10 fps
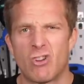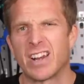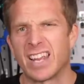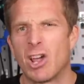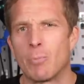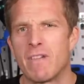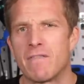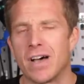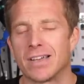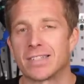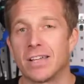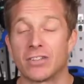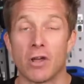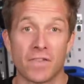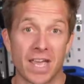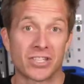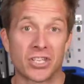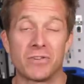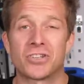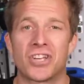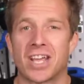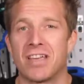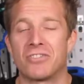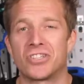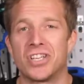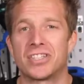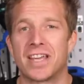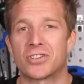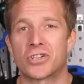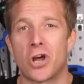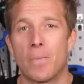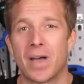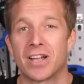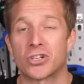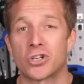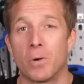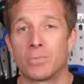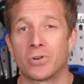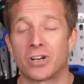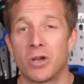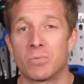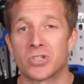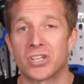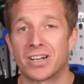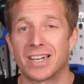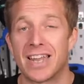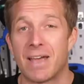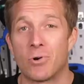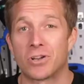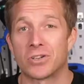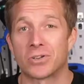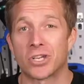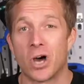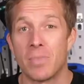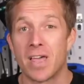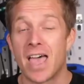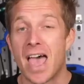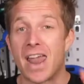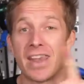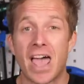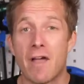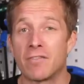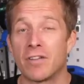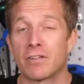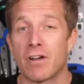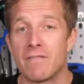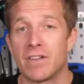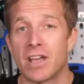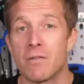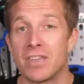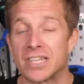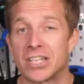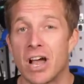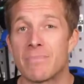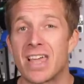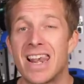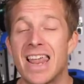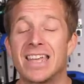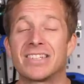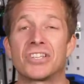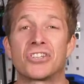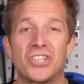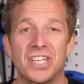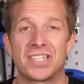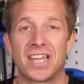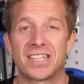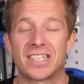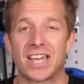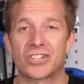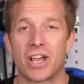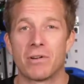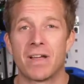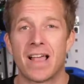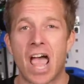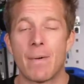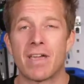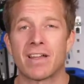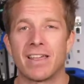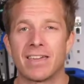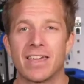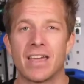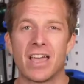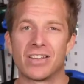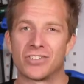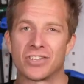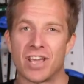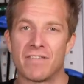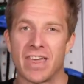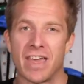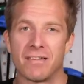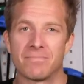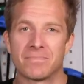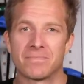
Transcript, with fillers: riding a little bit faster. Don't forget too to check out the GCN shop at shop.globalcyclingnetwork.com. And now for another great video, this time the latest GCN tech show. How about clicking just over there?